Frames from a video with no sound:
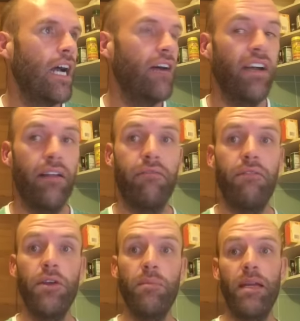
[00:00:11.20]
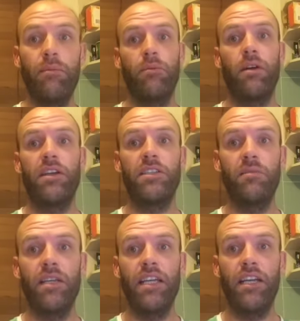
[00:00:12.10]
I've had a few people write
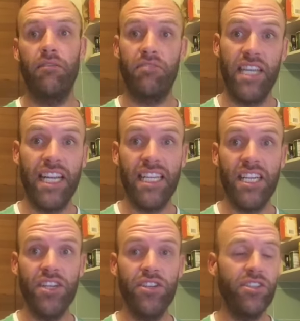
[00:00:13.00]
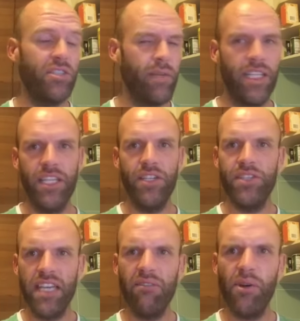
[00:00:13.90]
to me, and I've seen in the news, it's been in the
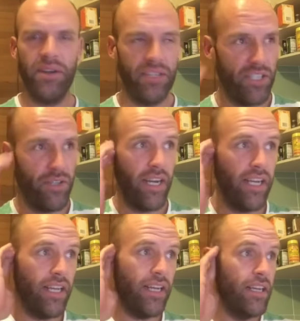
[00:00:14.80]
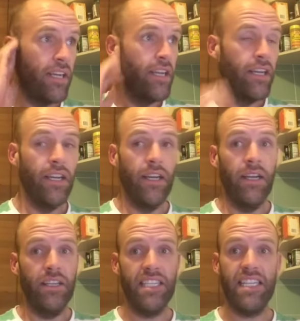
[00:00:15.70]
news everywhere in Australia,
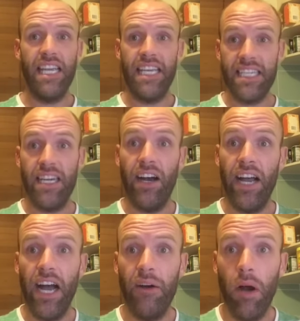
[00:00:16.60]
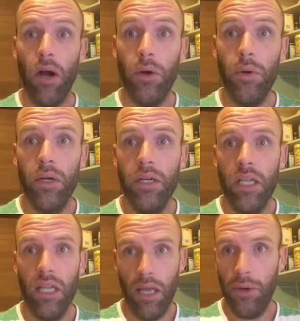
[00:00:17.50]
the CSIRO
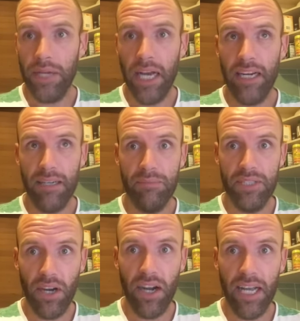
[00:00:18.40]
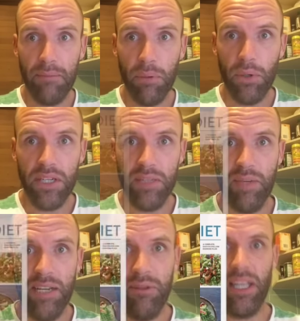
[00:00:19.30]
low carb diet book has
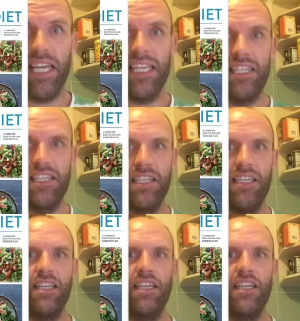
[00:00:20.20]
been released.